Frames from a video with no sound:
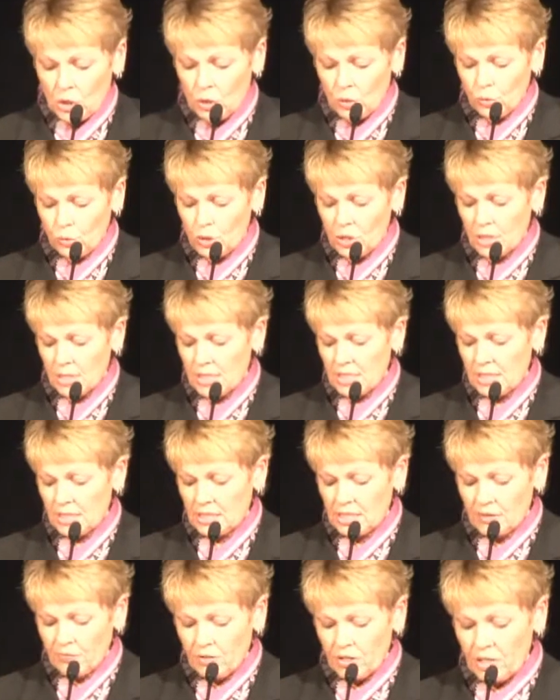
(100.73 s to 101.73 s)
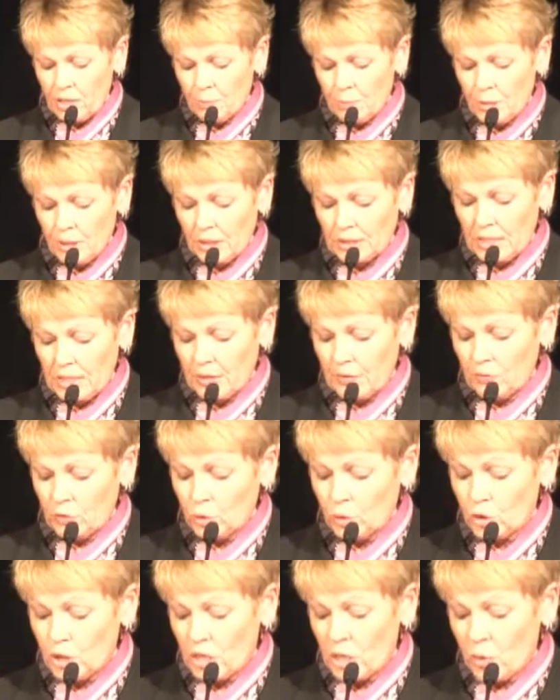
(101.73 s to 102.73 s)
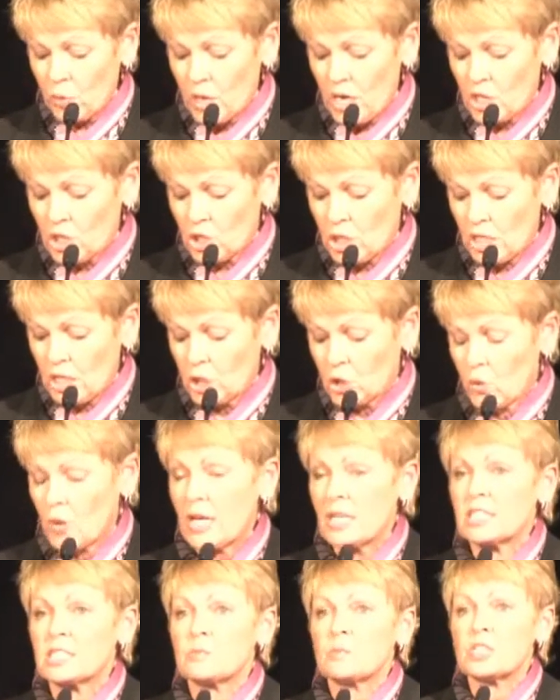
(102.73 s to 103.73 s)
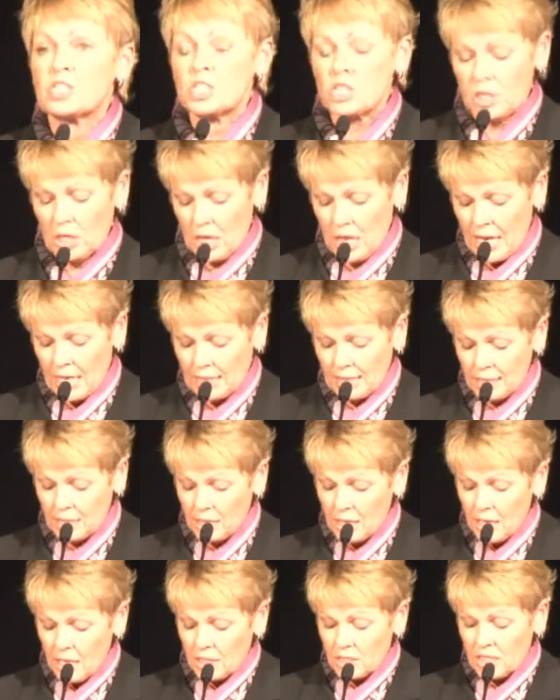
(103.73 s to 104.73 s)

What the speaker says: due to the significant build-out of new generation and transmission lines,